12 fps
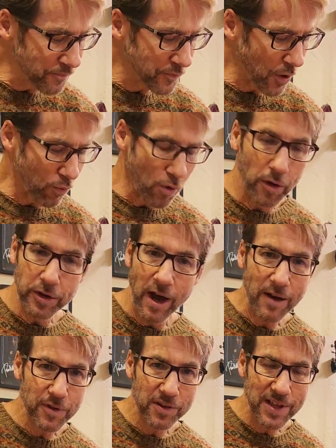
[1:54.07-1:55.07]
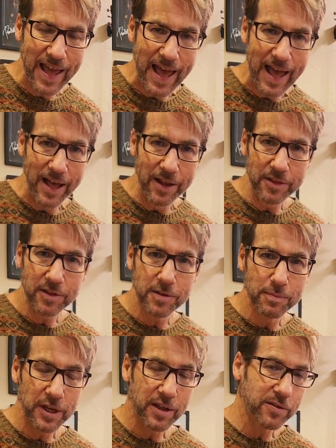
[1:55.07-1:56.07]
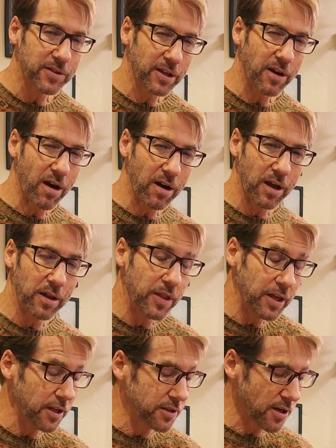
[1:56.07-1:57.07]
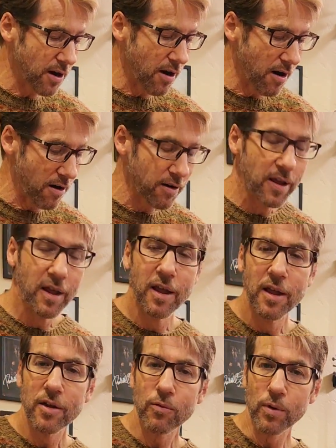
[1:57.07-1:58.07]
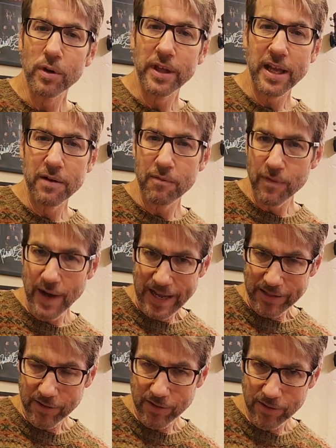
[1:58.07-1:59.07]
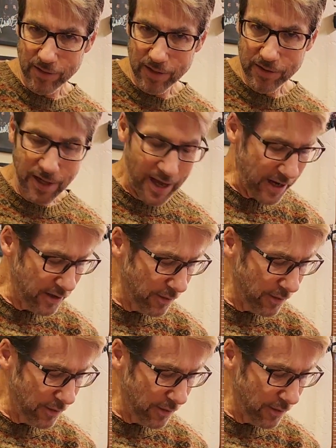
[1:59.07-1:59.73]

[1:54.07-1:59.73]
rolled off his hands because the guitar really invites this kind